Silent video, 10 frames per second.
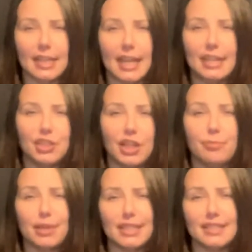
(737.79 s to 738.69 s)
I try to
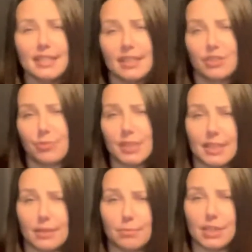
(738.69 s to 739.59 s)
price things
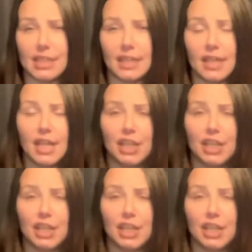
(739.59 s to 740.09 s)
reasonably.